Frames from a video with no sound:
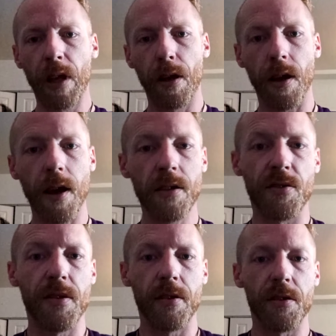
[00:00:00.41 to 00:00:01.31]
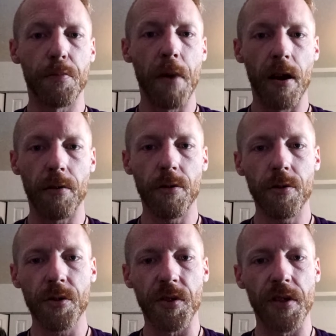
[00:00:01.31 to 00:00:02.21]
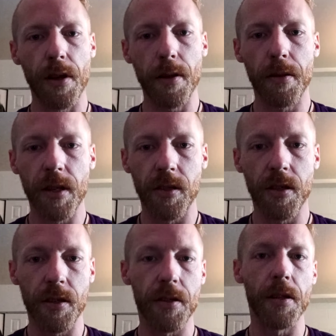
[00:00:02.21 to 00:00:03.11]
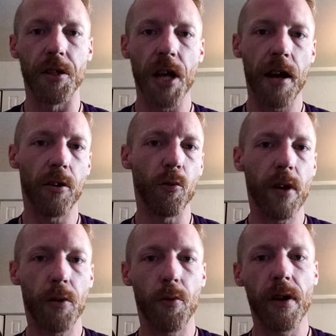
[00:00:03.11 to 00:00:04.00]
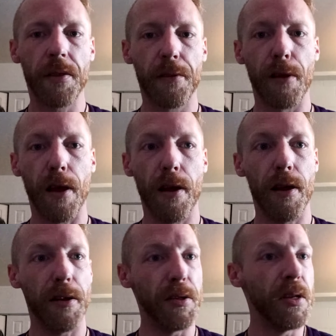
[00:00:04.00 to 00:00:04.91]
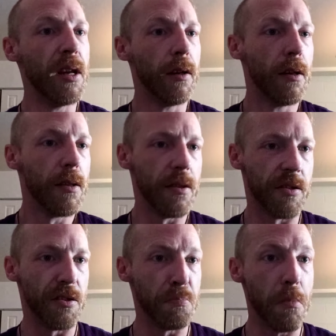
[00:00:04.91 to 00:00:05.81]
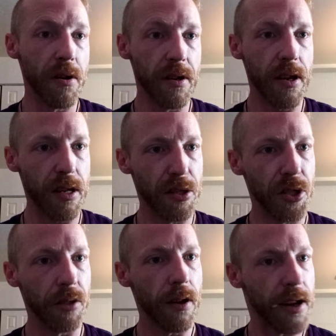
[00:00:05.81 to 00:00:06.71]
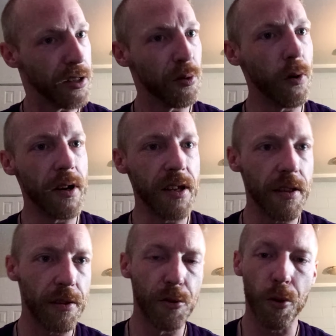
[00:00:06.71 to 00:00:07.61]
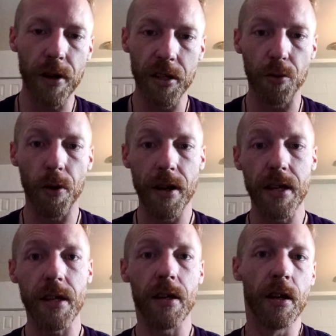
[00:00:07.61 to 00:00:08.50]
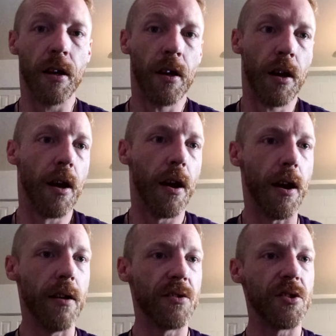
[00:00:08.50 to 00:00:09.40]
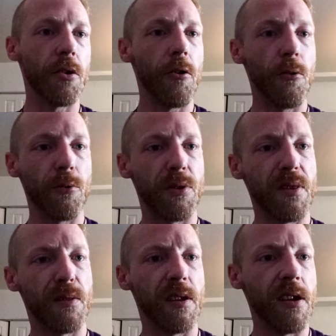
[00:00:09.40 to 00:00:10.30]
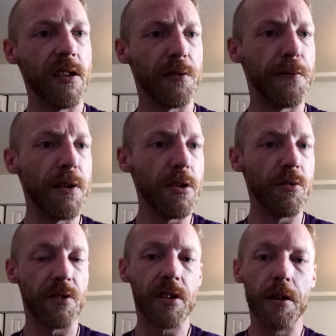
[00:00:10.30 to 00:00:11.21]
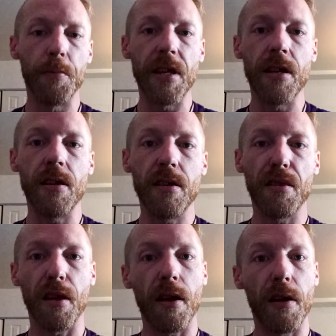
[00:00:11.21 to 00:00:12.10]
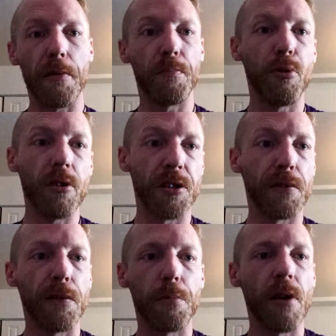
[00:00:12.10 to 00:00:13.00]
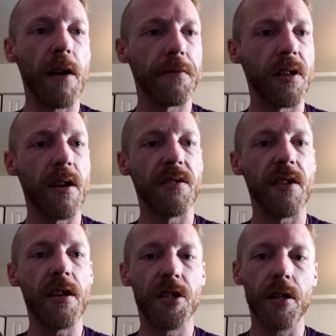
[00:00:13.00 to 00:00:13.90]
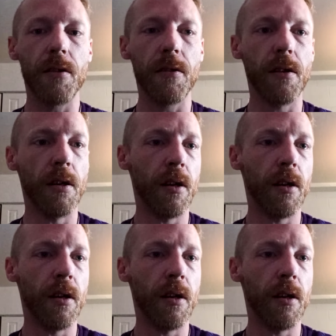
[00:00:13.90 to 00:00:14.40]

Hey guys, this is Matt Rose and this is the channel Wigwith. Uh, this is Monday, July 20th, 2020. Uh, so today's video is going to be the push for privatization.